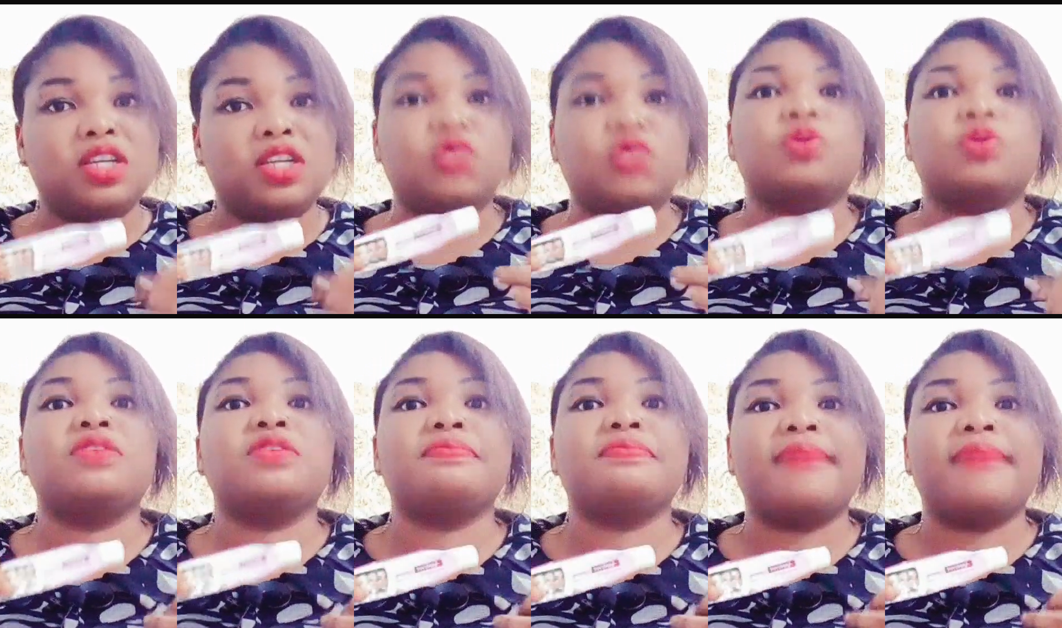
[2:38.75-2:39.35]
it
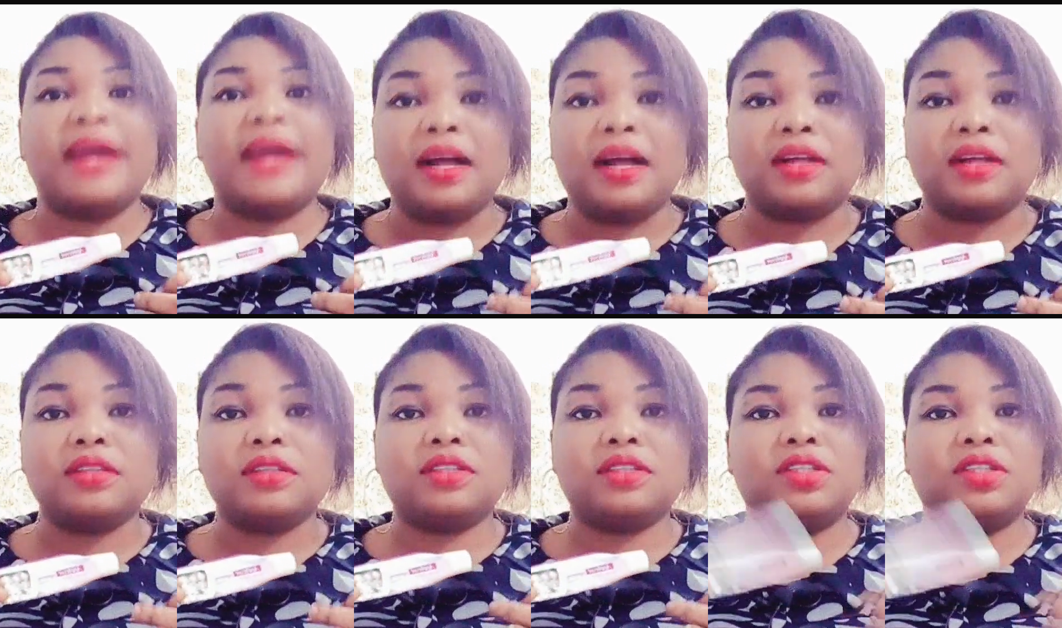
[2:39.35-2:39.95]
was
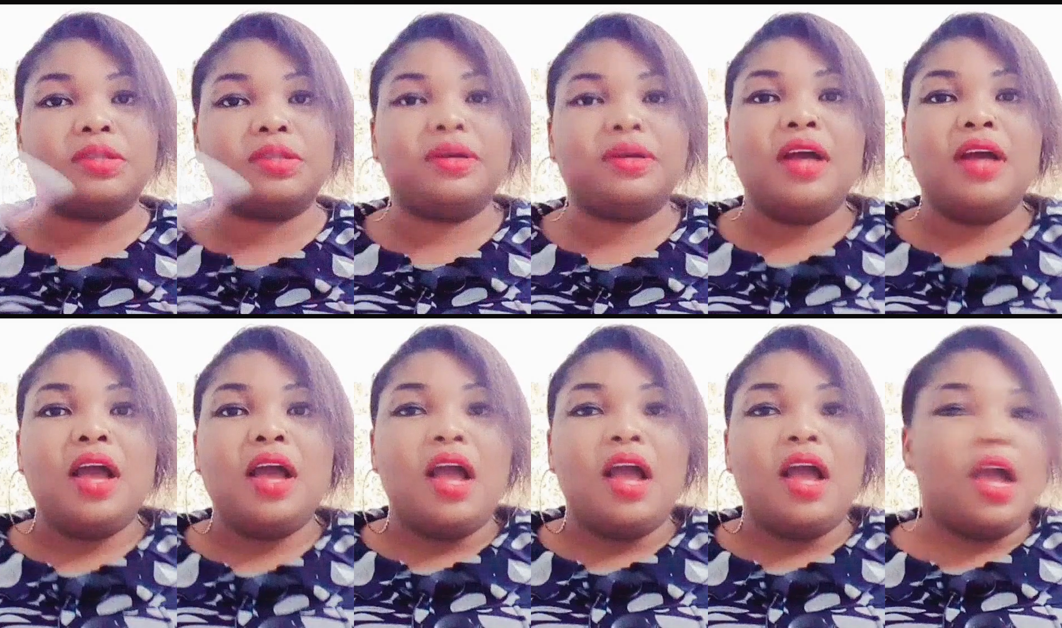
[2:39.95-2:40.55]
mild, so
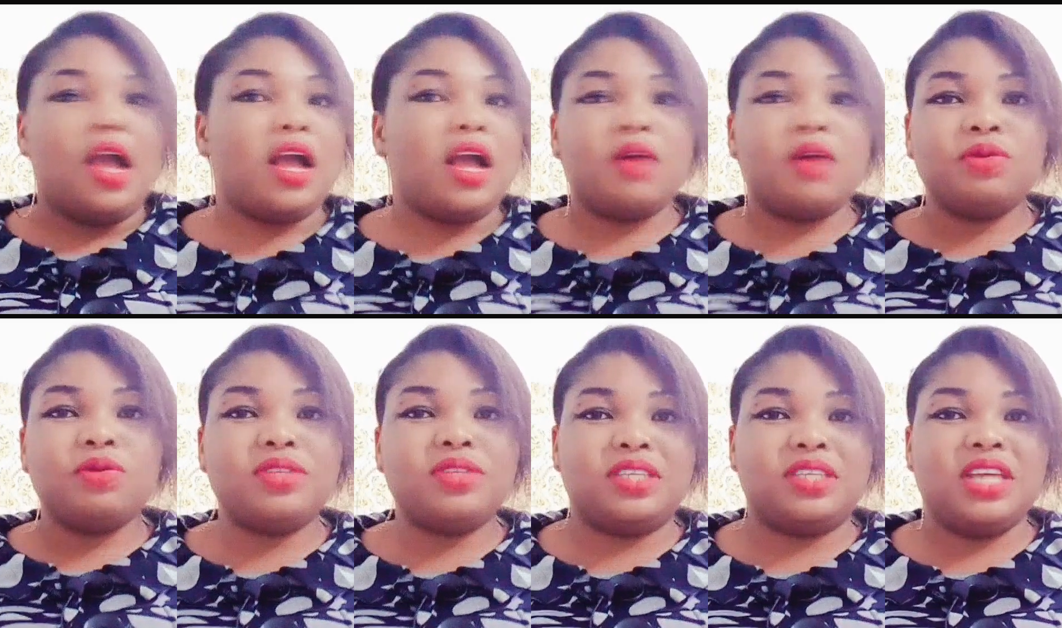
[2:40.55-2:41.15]
I
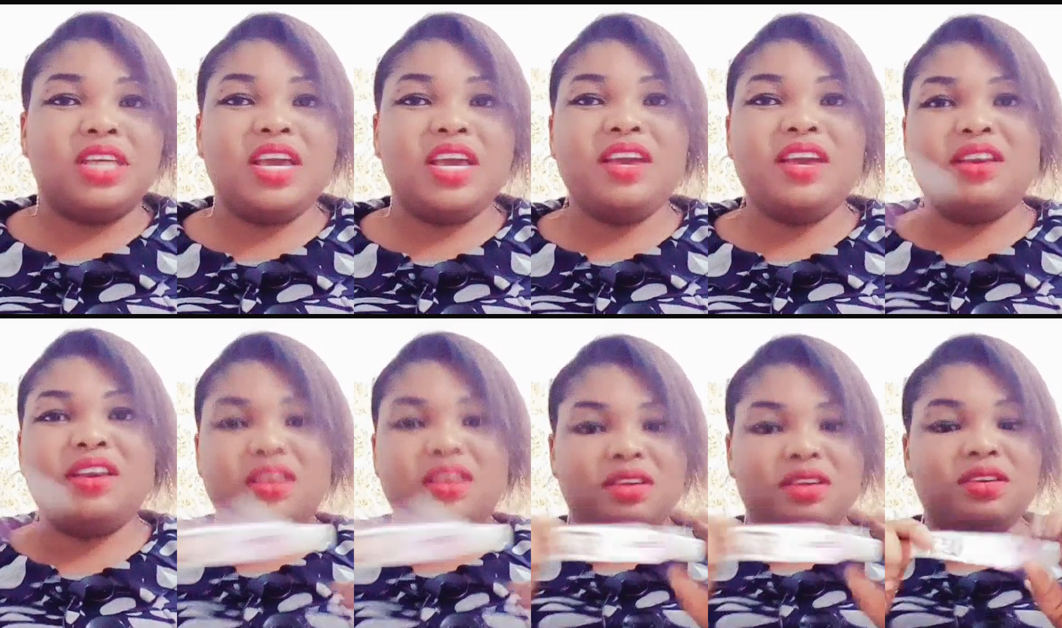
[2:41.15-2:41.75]
would
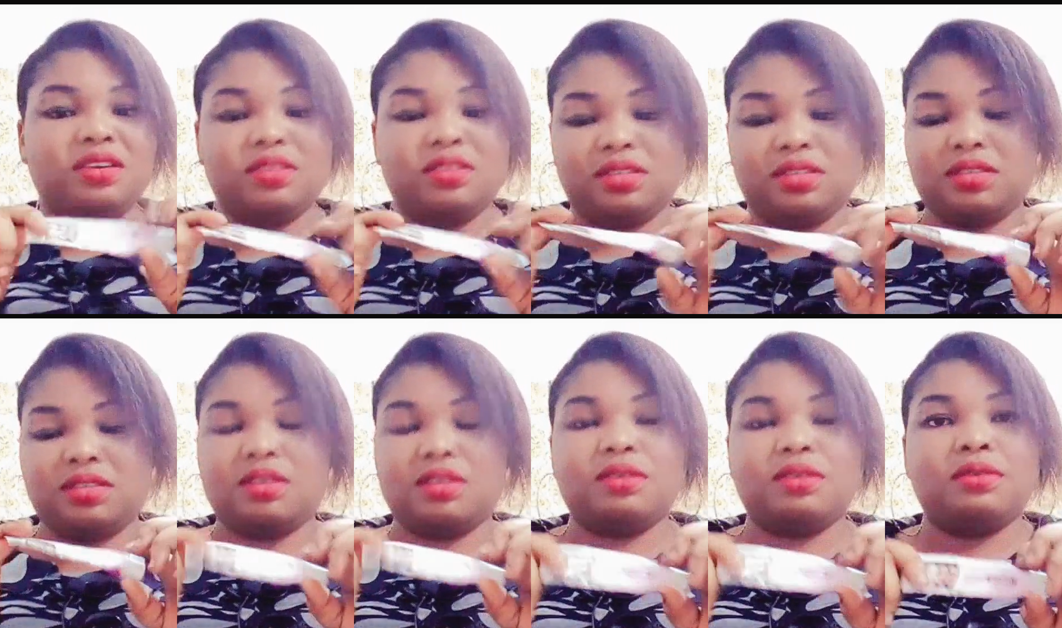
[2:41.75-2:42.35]
say
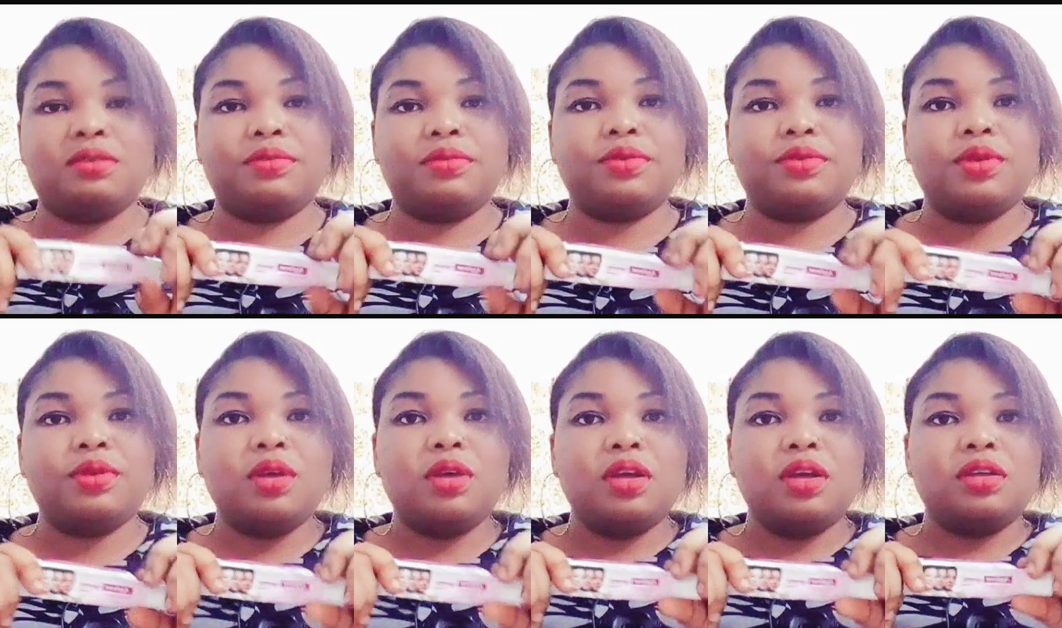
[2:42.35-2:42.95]
it's
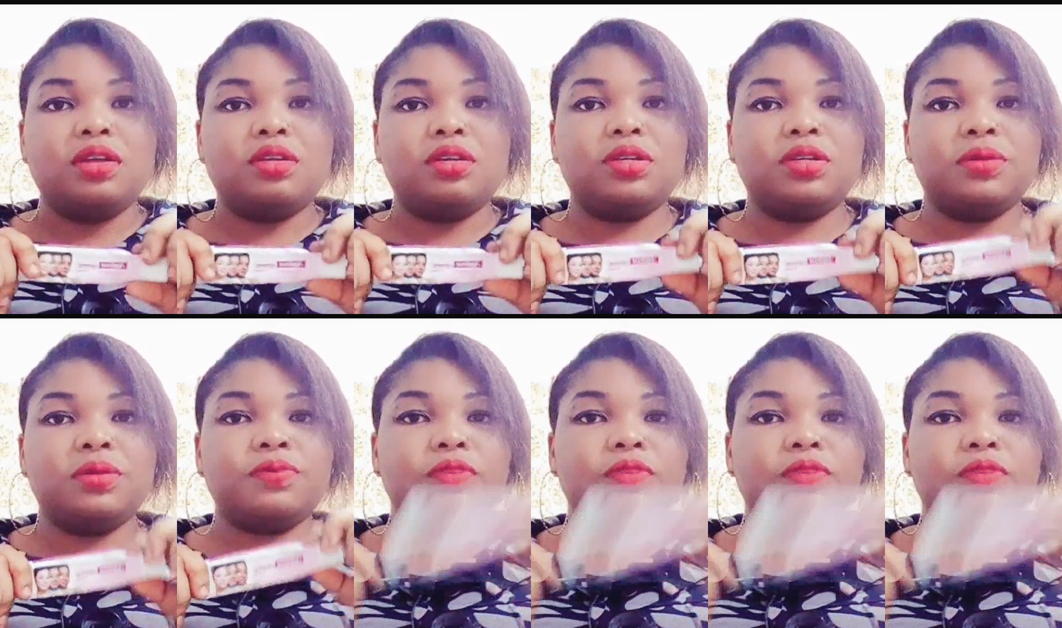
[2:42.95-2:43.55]

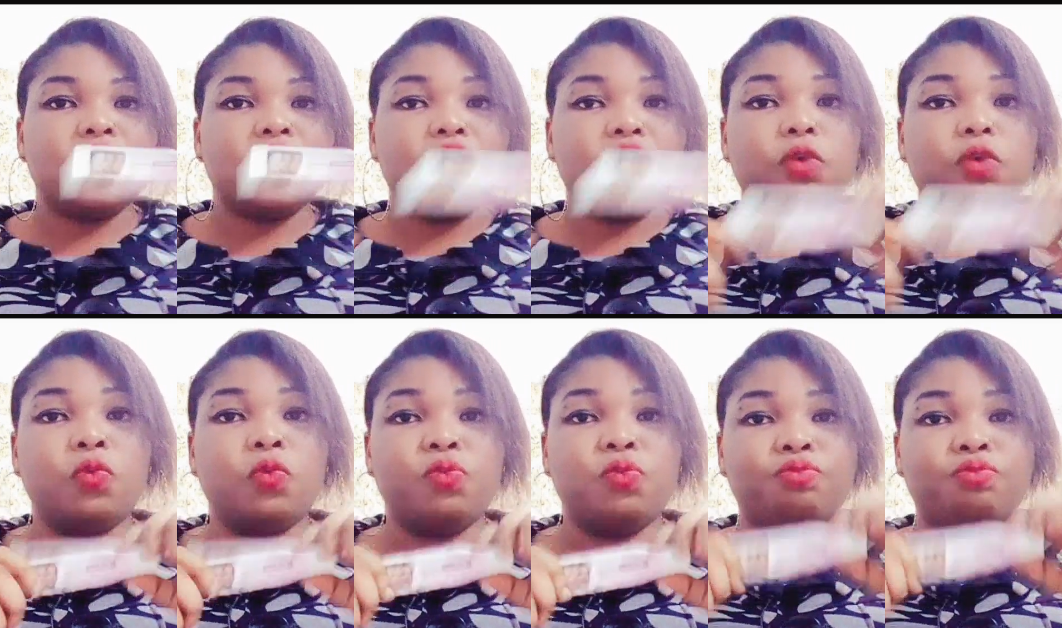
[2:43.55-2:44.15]

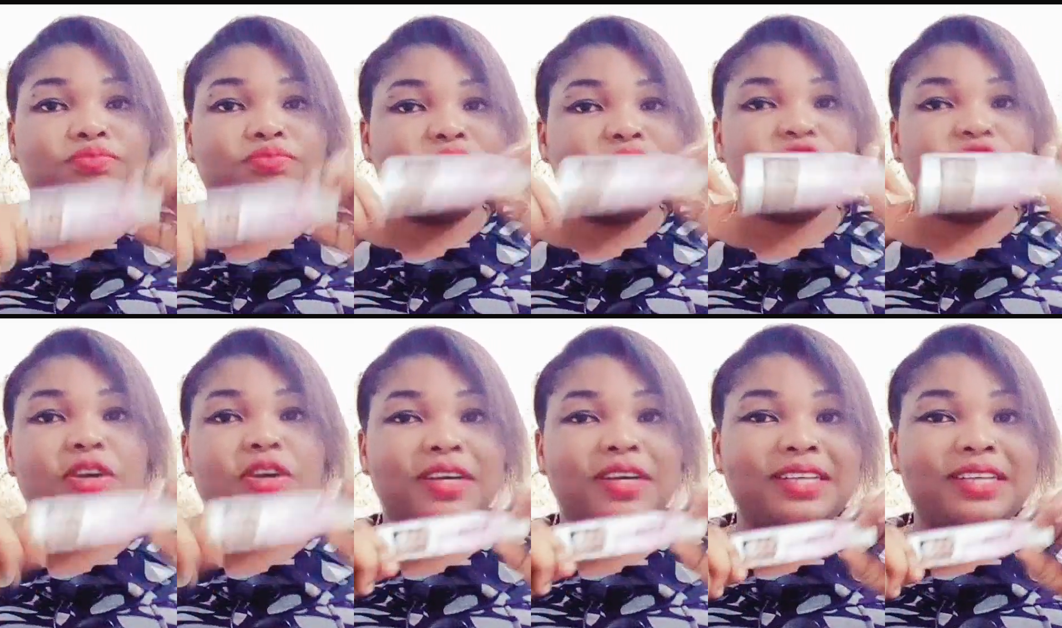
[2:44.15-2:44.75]

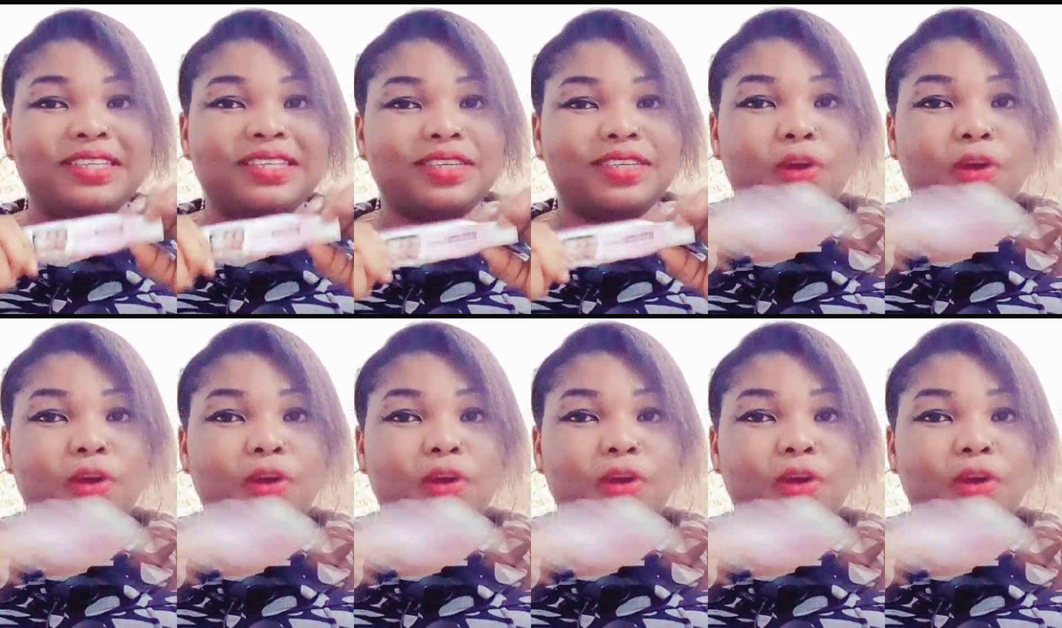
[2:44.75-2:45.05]
chocolate